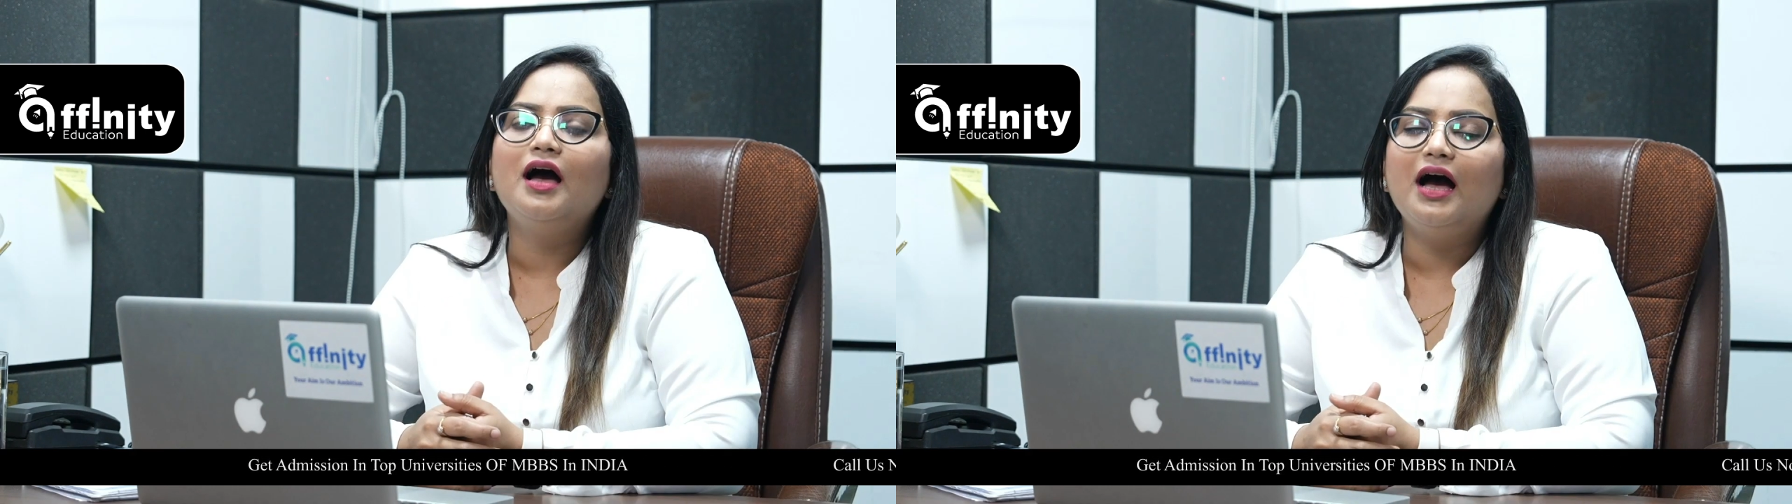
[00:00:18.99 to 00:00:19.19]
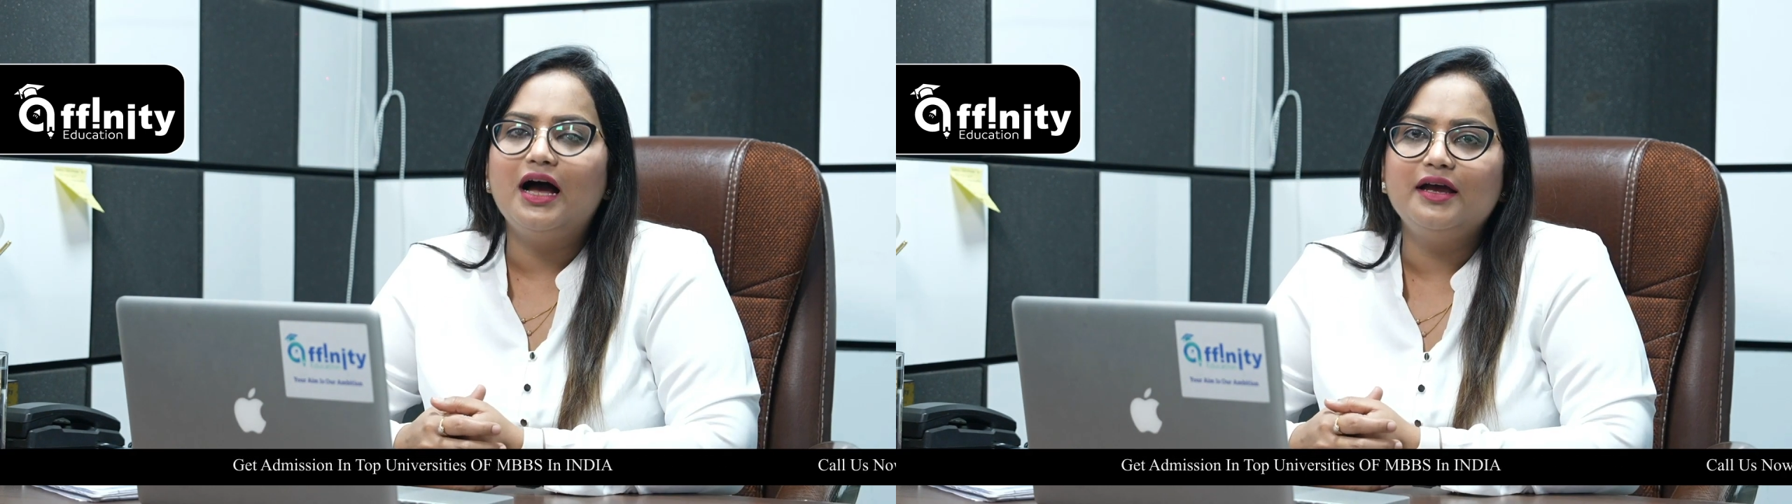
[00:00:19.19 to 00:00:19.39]

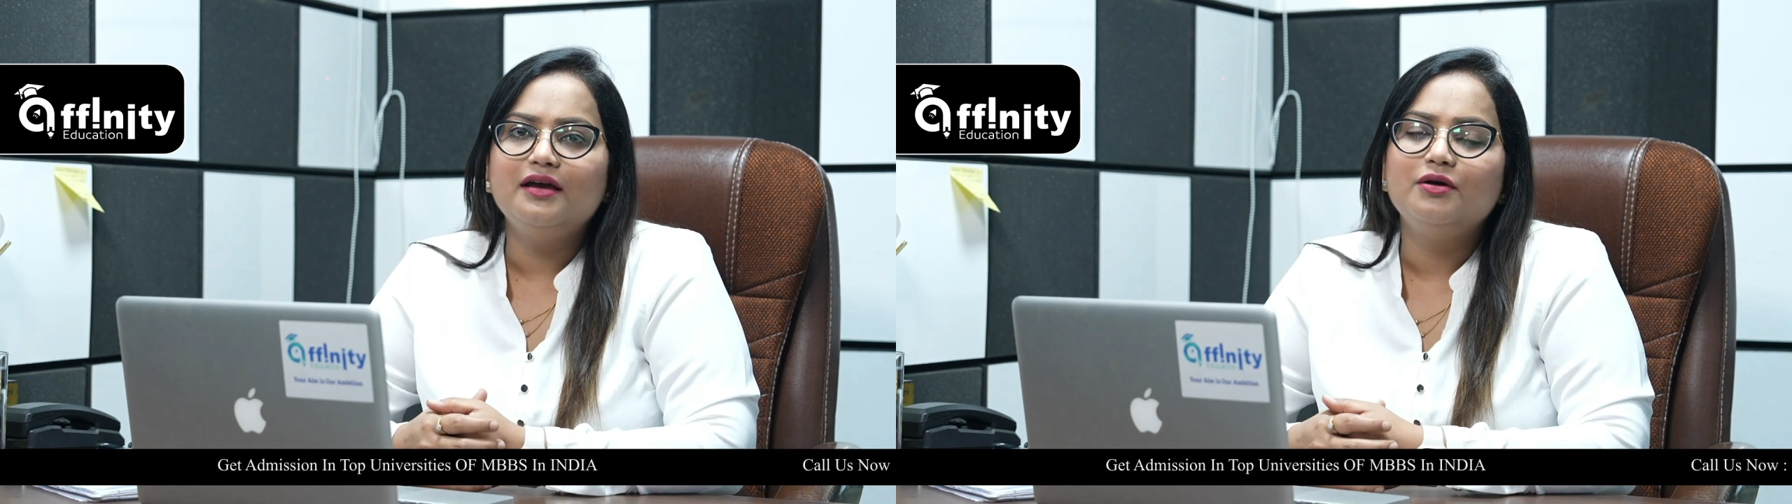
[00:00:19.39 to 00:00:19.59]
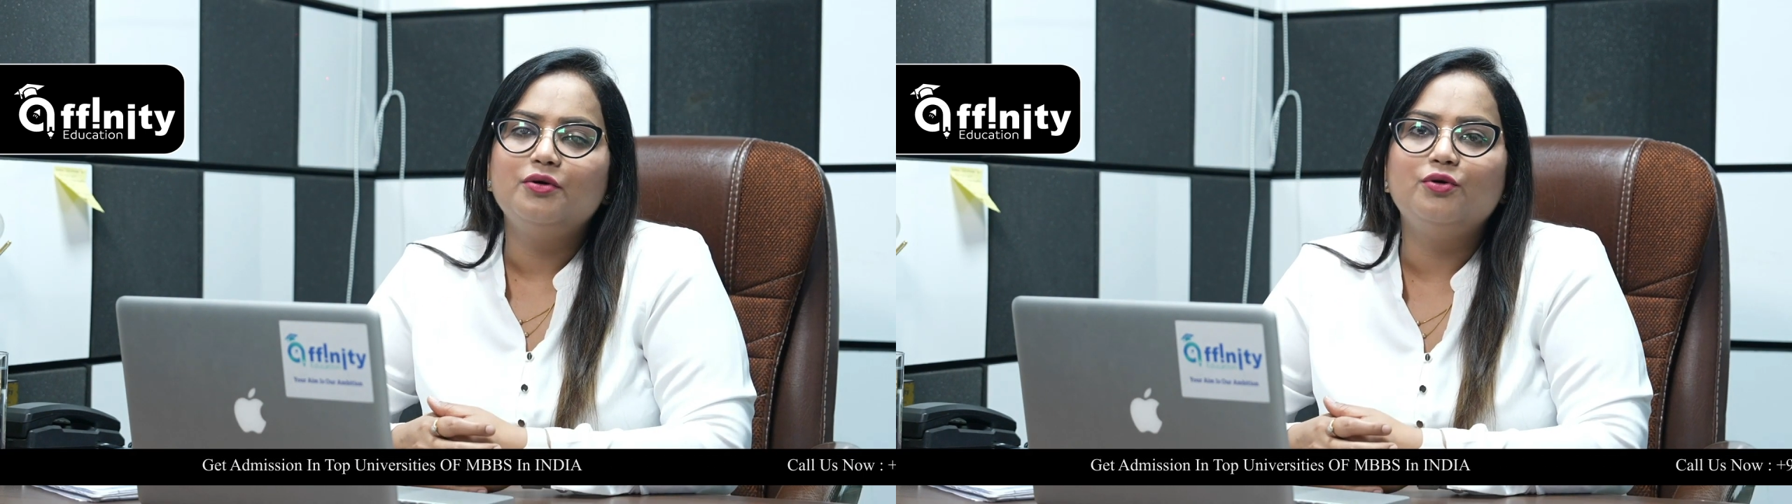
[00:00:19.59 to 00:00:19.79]
I
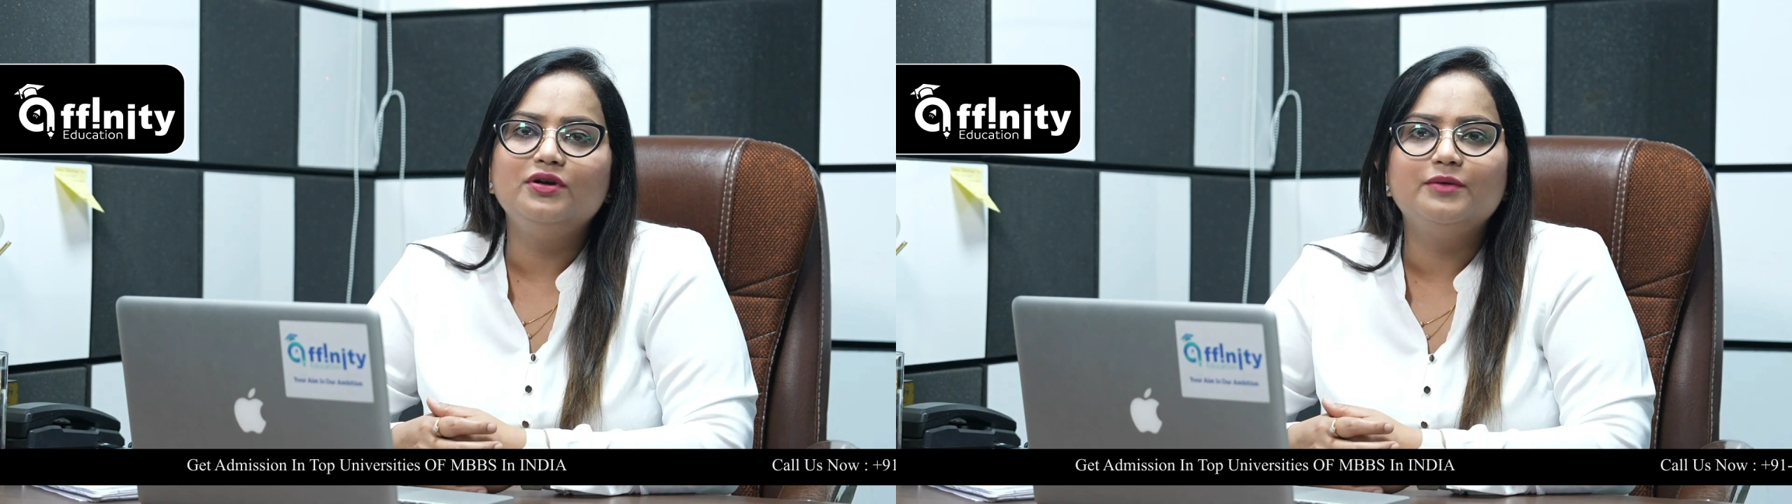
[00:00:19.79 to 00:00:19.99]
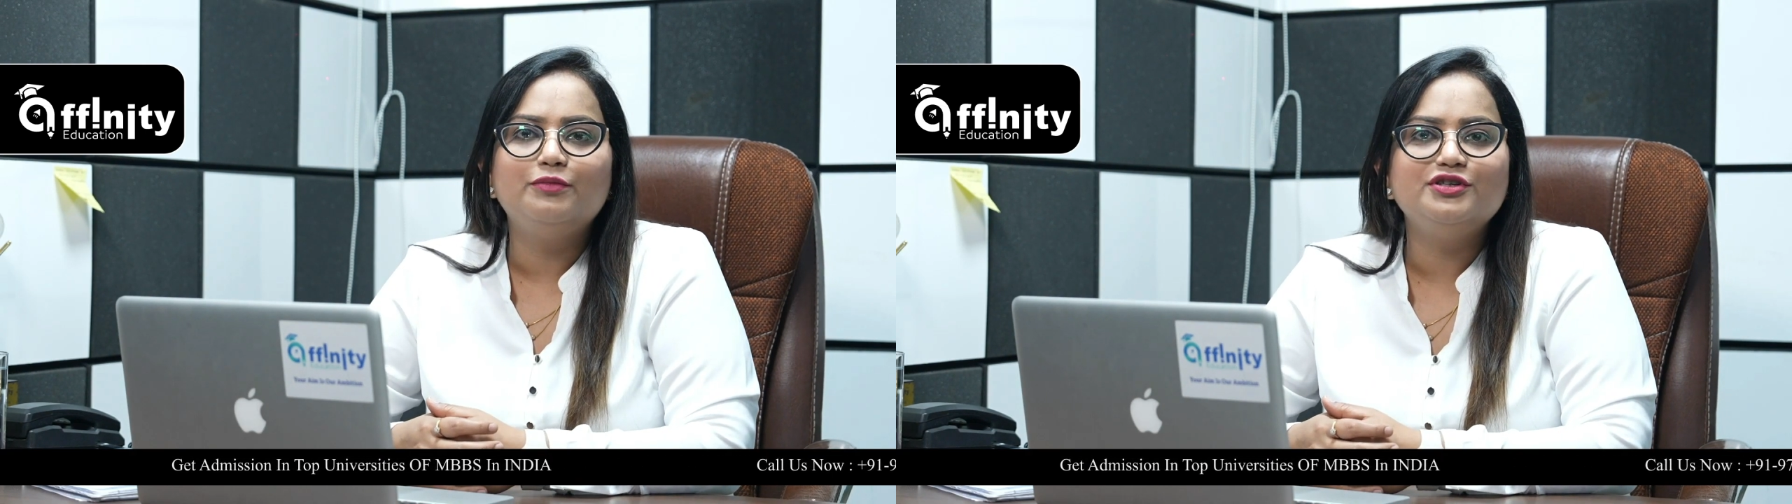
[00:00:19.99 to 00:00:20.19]

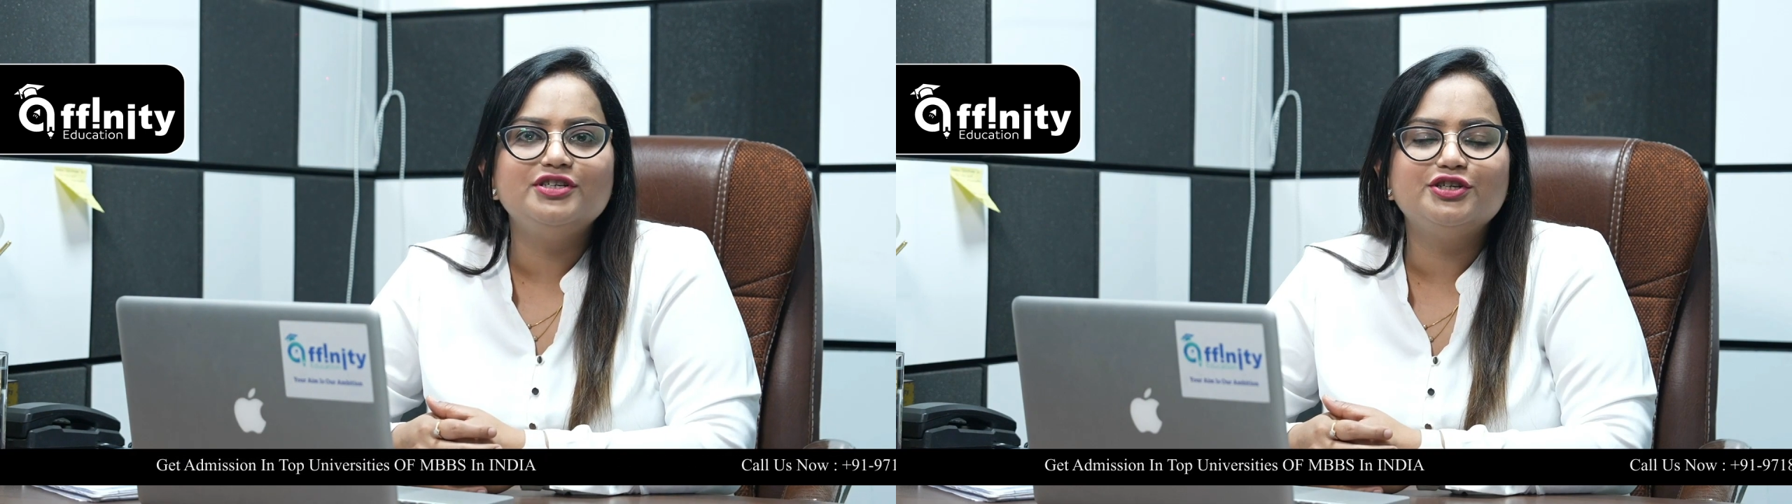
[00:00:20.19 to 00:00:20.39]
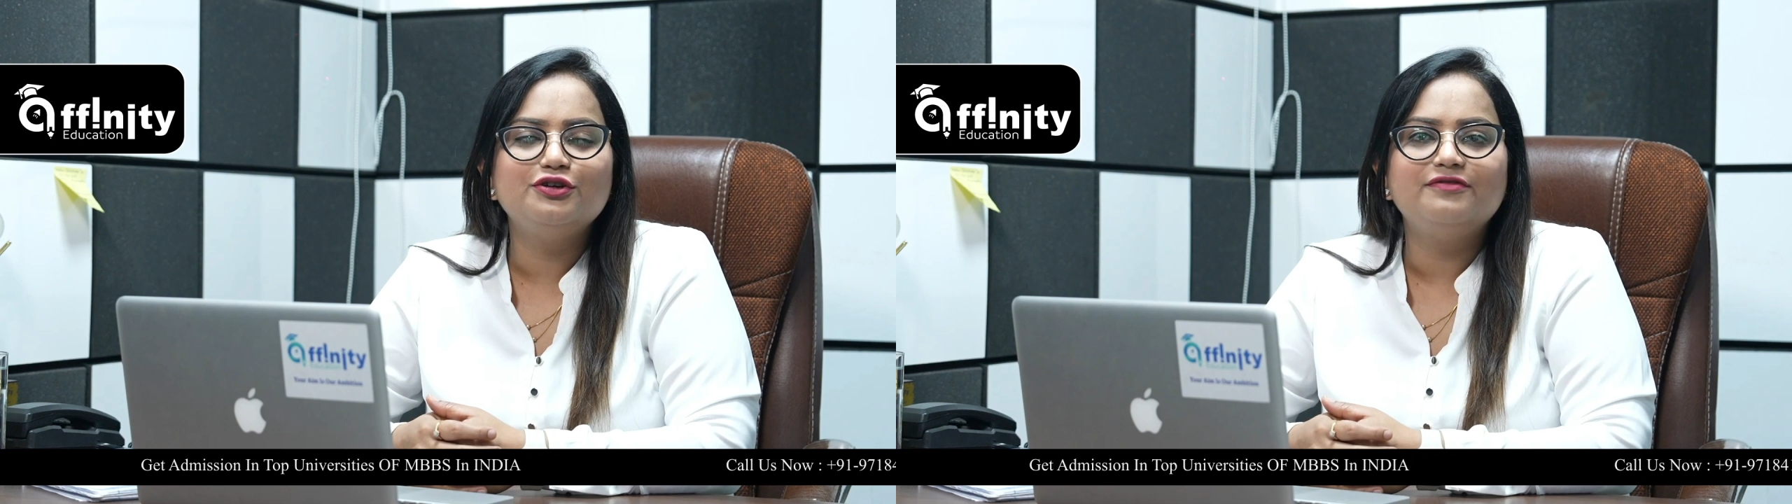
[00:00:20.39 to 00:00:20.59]
hold the
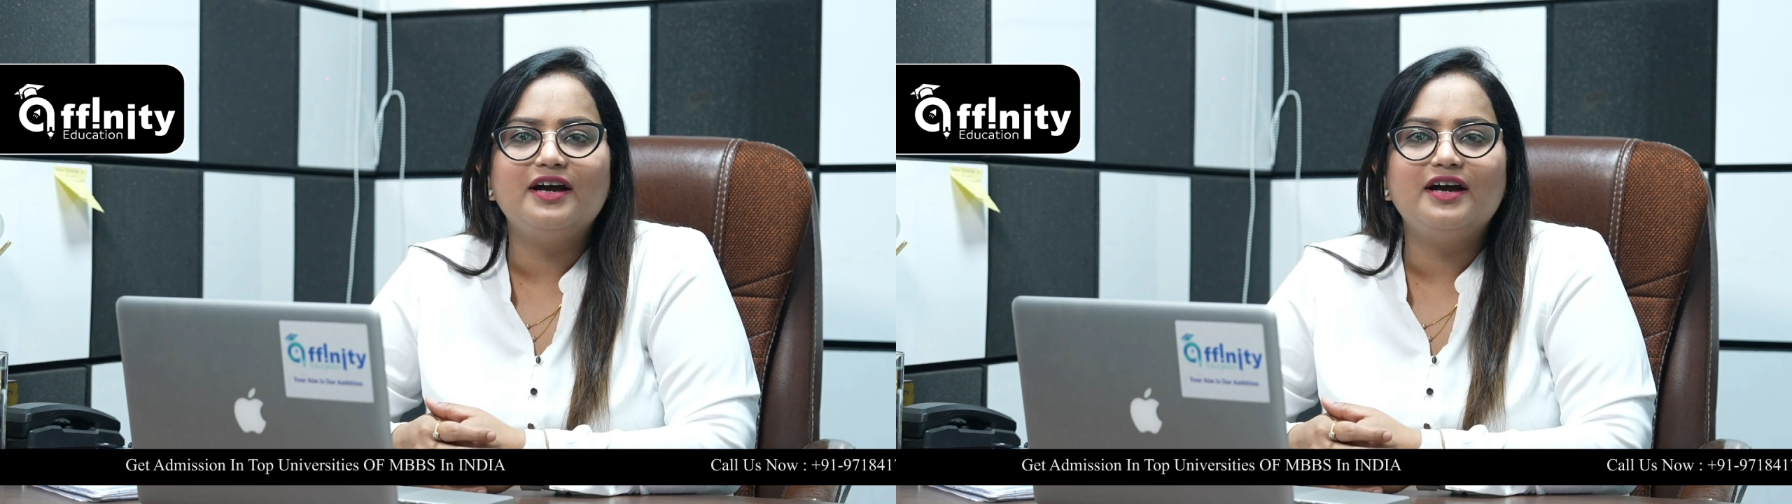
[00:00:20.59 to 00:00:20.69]
position of